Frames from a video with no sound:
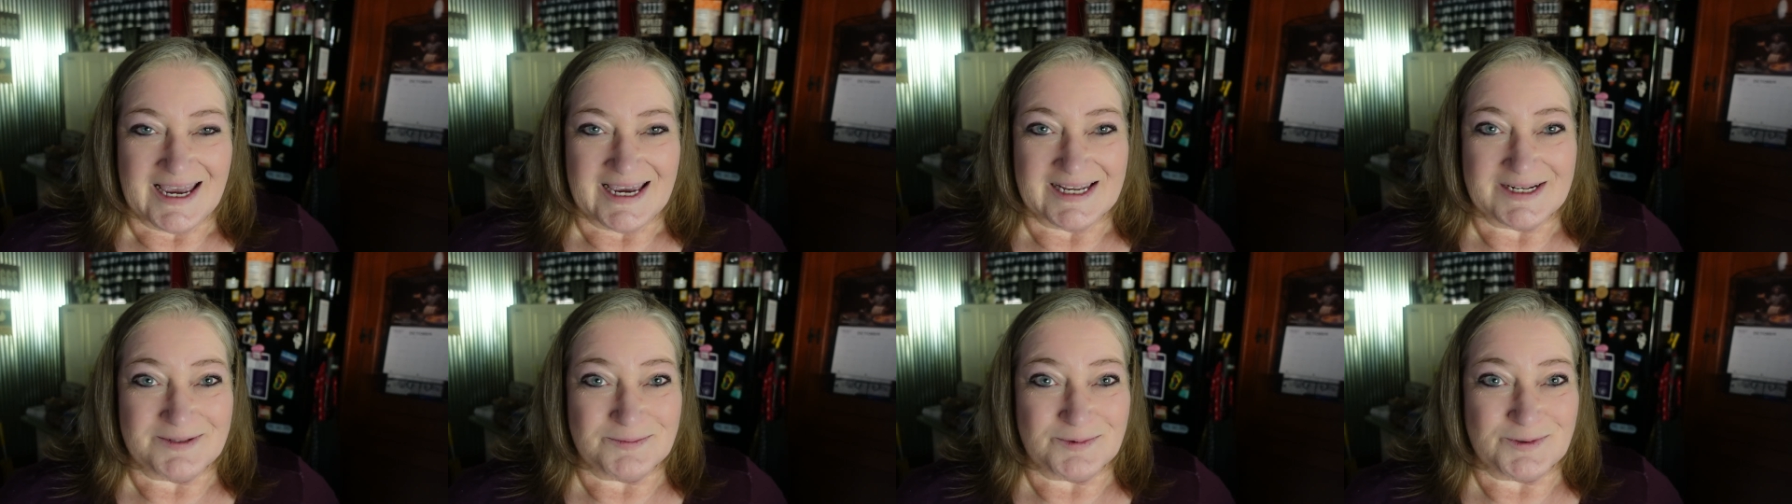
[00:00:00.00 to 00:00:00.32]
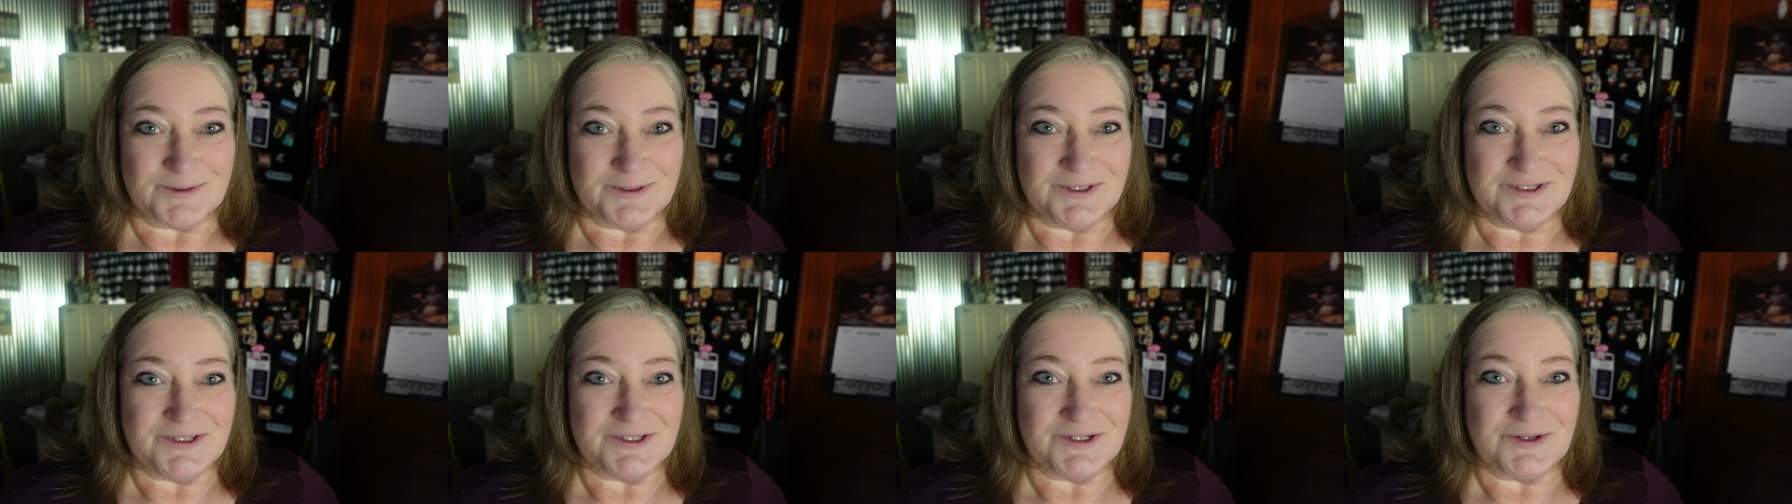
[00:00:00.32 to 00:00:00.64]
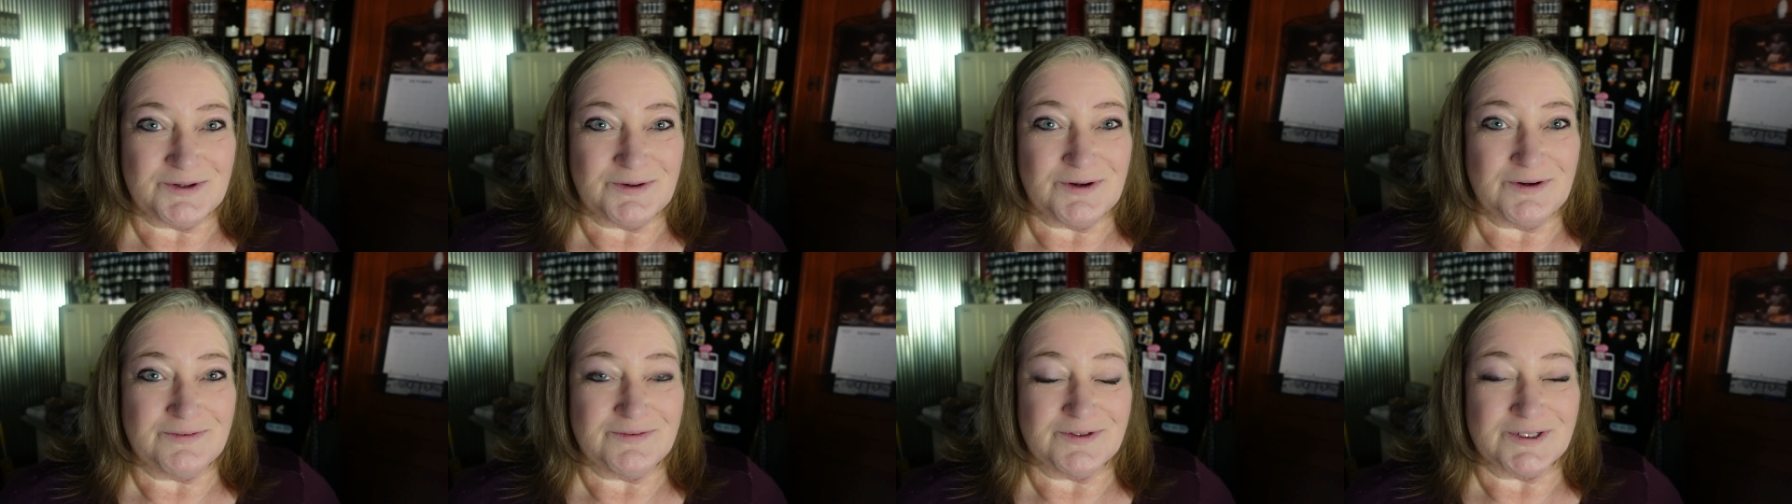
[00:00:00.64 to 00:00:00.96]
and I'm going to
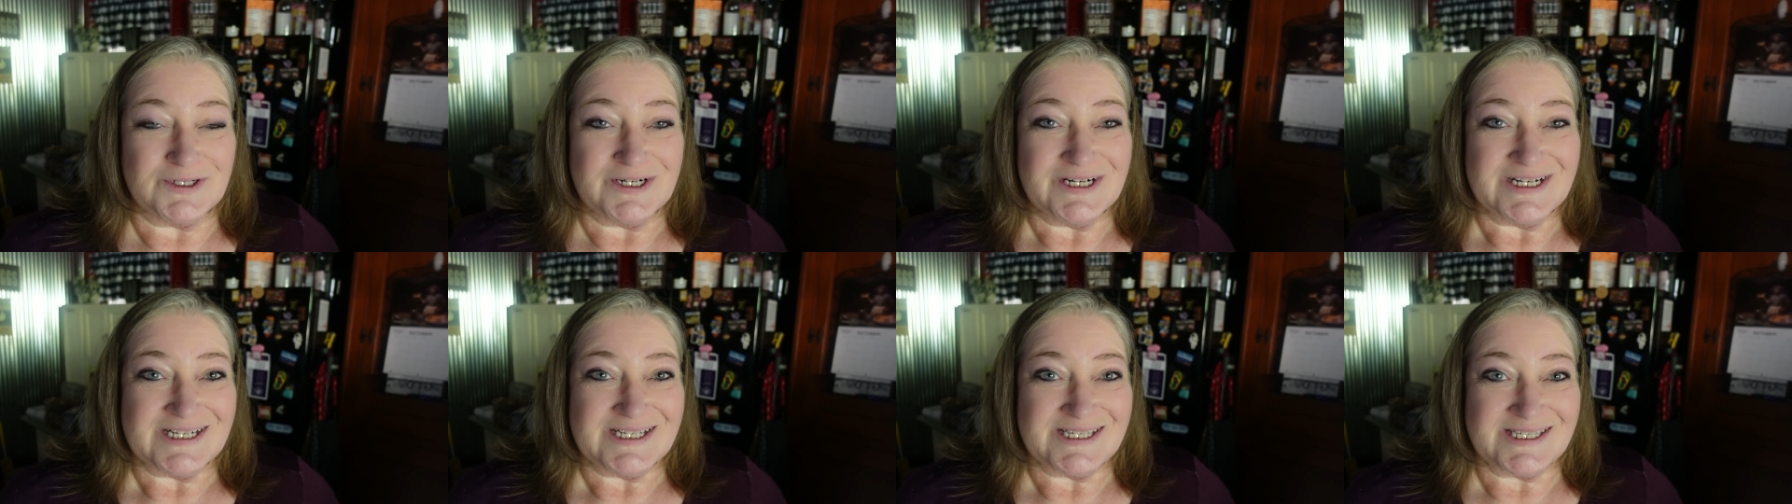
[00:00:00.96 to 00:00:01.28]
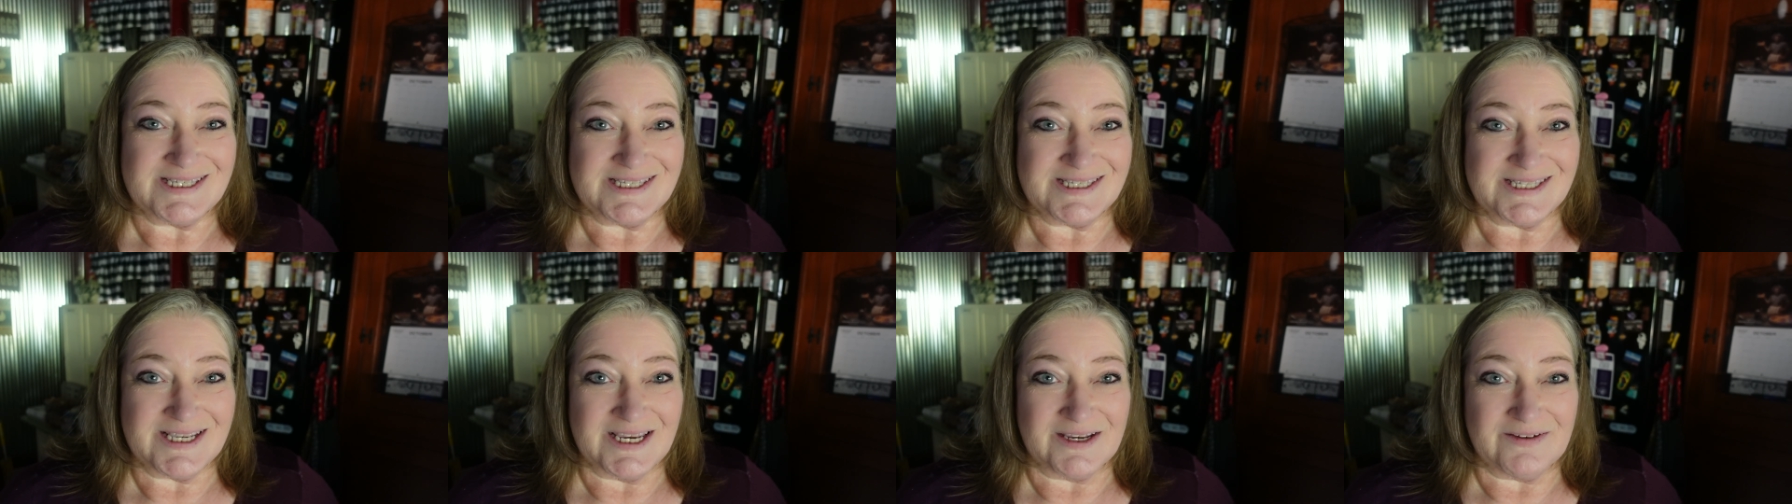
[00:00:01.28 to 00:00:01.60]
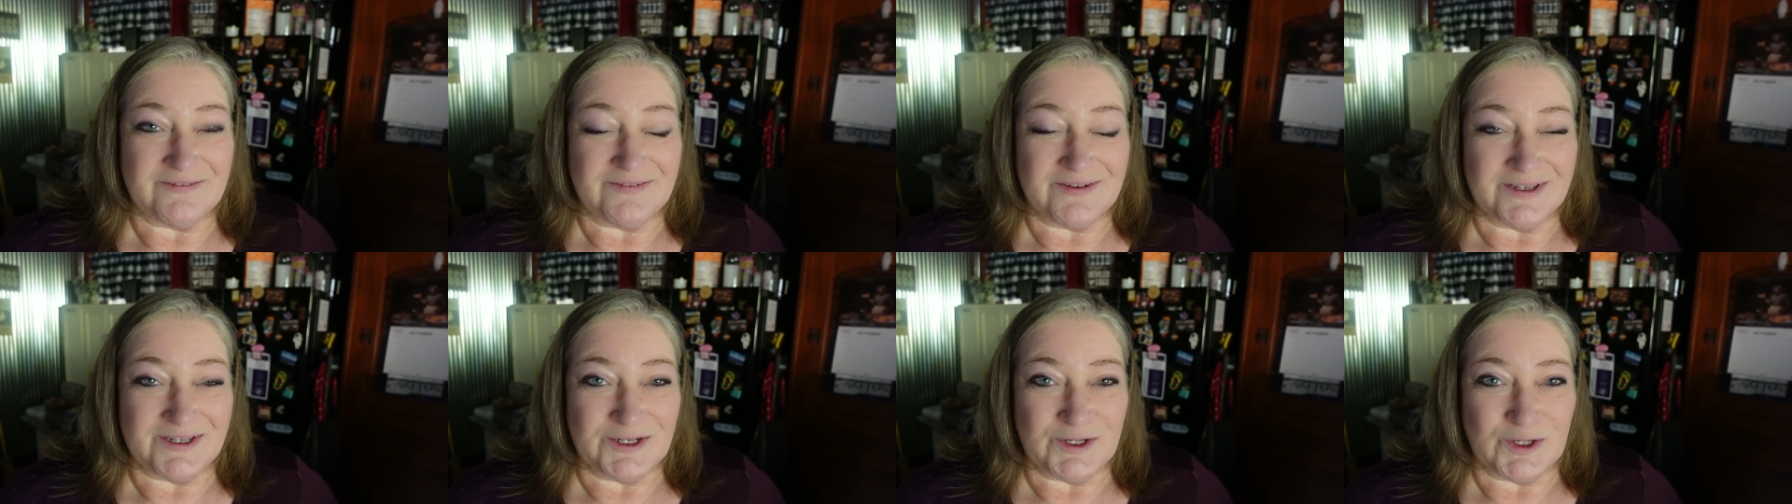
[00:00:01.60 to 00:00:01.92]
go over
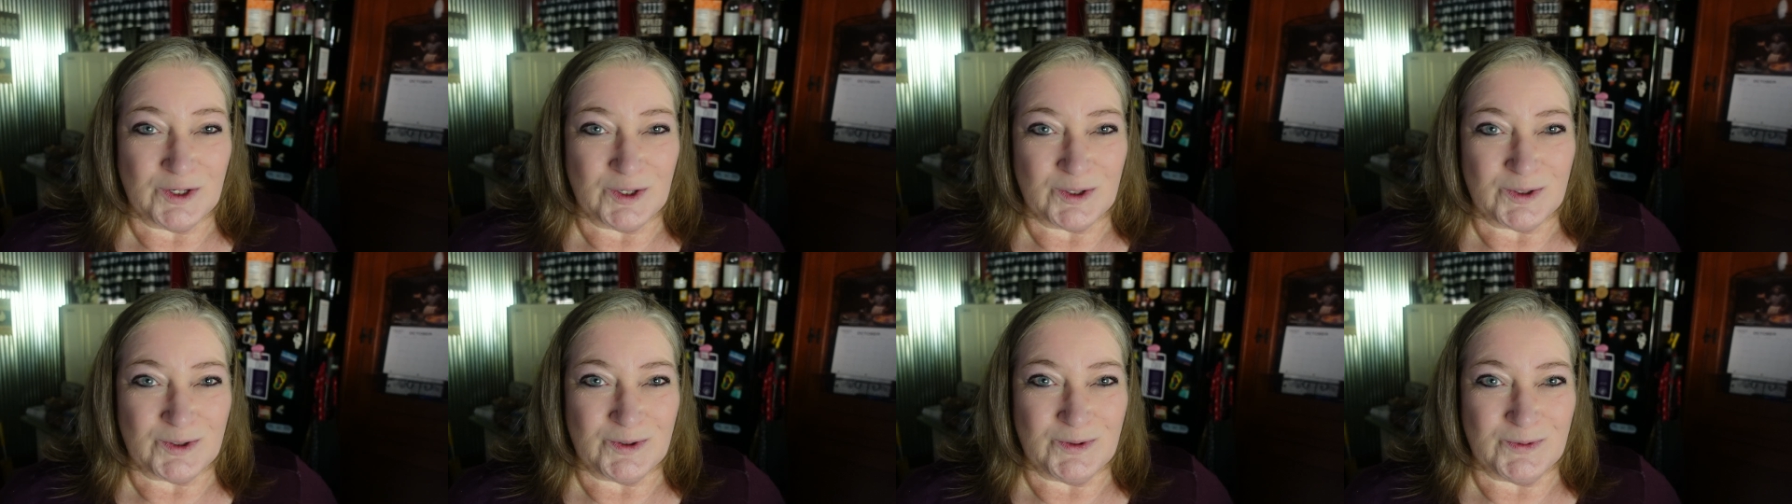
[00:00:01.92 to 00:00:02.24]
seven